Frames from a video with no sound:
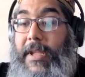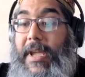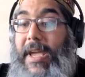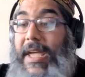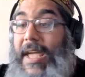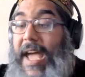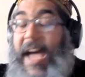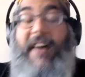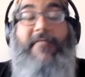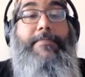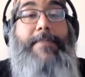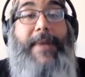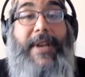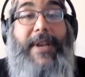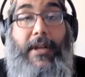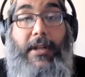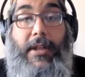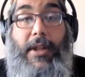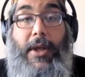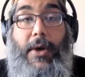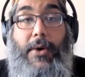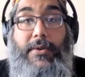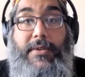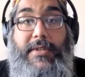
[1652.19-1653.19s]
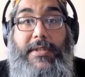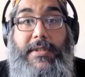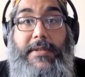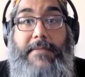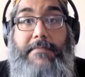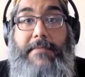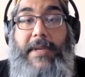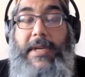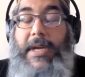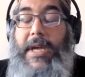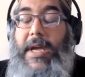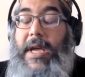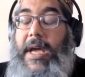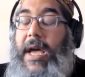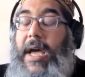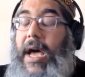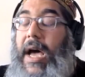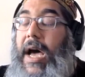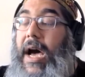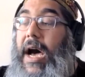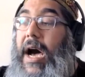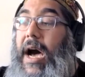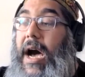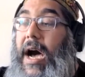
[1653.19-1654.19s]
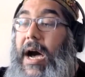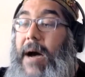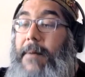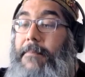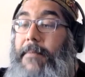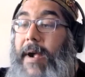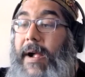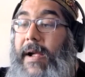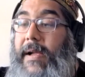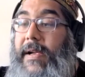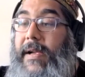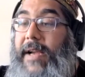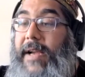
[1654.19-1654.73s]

have been closed, are